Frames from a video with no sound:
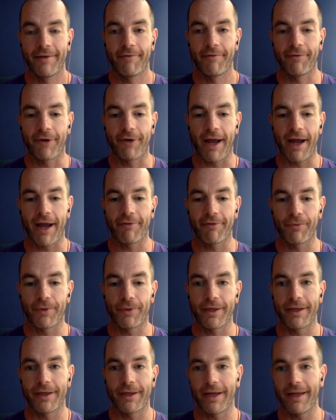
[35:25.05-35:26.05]
for
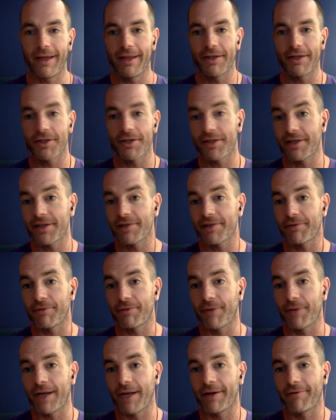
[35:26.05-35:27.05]
everyone, and then just as a
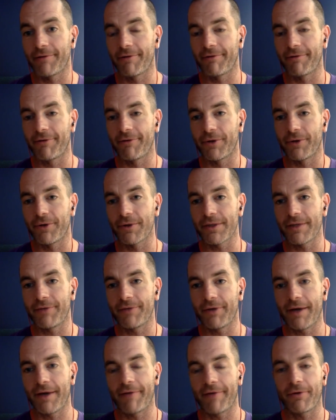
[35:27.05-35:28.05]
reminder for folks, if
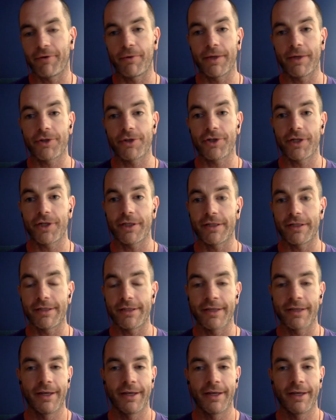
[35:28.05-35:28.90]
you have questions,